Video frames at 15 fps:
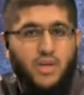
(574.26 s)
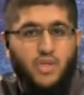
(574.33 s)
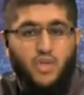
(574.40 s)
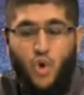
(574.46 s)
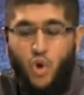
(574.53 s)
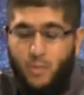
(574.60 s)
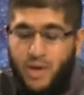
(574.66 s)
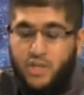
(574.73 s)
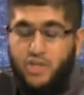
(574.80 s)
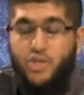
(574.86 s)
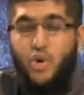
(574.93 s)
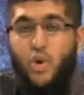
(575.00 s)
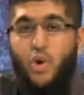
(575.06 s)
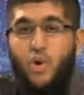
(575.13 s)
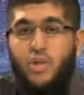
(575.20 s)
So much
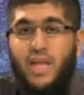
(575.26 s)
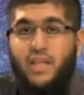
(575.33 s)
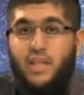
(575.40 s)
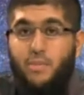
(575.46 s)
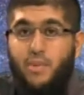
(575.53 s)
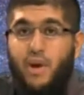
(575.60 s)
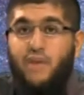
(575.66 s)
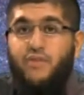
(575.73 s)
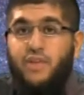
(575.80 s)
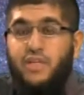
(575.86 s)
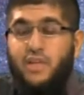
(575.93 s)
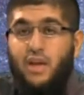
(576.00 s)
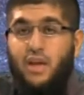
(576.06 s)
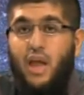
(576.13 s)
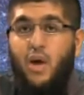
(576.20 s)
so that the Prophet
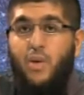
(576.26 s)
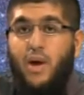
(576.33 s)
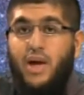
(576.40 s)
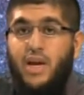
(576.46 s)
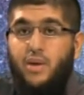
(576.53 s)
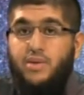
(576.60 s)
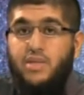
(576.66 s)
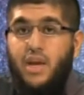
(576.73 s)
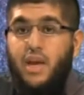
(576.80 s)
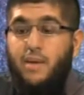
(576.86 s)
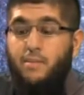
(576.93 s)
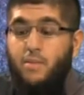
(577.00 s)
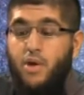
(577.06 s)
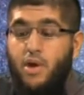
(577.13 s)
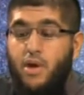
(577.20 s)
sallallahu alaihi
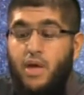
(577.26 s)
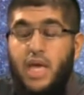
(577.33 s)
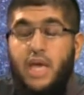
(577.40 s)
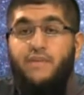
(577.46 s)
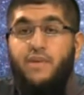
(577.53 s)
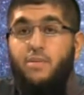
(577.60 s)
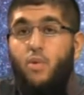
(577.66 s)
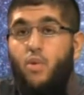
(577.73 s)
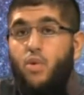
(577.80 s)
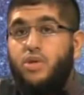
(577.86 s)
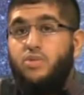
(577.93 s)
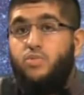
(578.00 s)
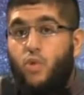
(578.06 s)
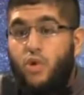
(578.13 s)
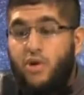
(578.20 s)
wasallam, even
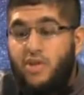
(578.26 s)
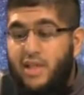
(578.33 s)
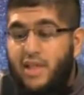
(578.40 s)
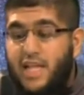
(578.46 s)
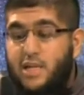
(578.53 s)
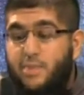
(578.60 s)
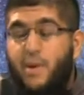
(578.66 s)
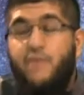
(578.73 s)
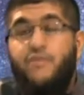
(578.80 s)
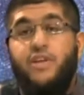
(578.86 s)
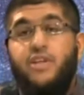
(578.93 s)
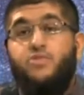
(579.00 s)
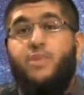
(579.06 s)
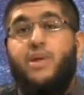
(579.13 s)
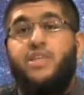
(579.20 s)
more than that, the Prophet
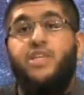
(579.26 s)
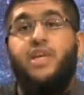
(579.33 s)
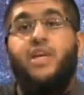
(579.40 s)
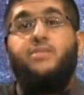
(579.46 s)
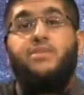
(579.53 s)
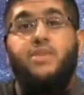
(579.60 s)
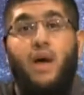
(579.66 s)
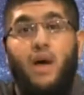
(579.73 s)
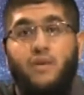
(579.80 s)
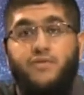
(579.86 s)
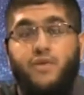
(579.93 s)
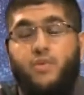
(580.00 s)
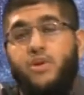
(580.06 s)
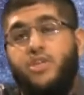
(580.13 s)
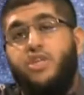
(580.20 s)
is pressuring himself
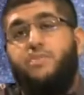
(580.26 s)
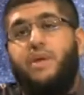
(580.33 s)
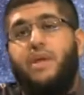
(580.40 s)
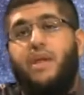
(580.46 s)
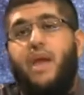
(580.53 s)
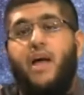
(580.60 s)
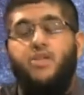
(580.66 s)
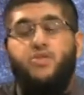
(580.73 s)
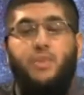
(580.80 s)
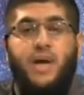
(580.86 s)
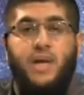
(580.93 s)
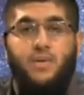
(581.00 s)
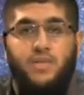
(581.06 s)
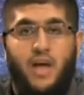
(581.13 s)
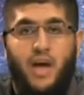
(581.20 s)
to worship Allah
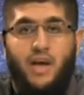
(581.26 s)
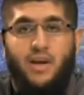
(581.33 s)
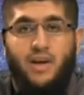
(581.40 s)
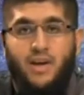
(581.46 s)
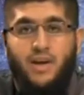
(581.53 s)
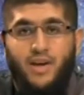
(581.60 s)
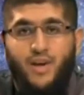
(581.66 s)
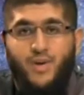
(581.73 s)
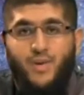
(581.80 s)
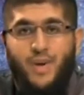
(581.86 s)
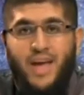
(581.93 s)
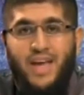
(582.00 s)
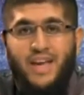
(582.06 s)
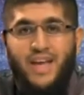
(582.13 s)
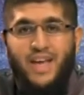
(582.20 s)
subhanahu wa ta'ala,
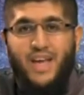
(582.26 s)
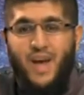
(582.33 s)
right?